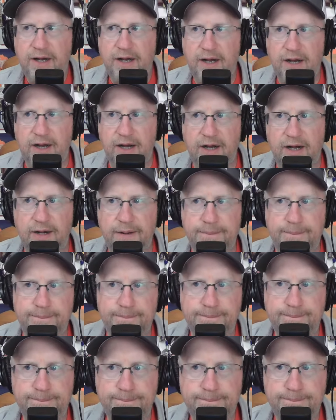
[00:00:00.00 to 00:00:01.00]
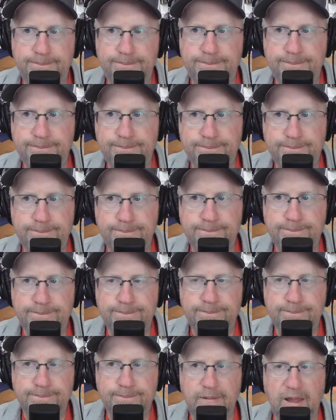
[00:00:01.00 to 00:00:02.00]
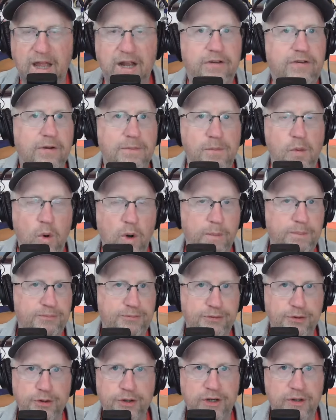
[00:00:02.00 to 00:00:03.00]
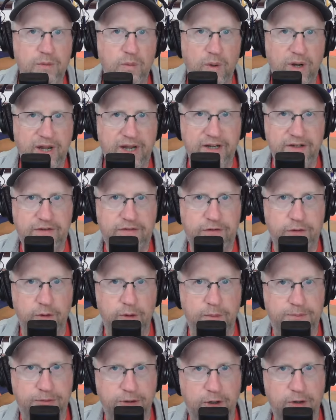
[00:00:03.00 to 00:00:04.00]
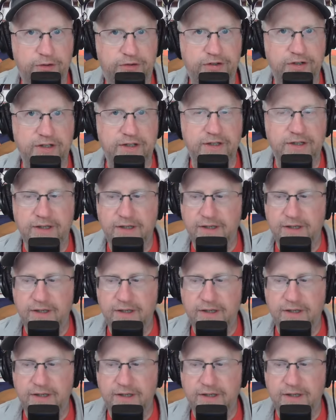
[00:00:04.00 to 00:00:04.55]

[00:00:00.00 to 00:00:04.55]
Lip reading: It's a more prudent way to approach it,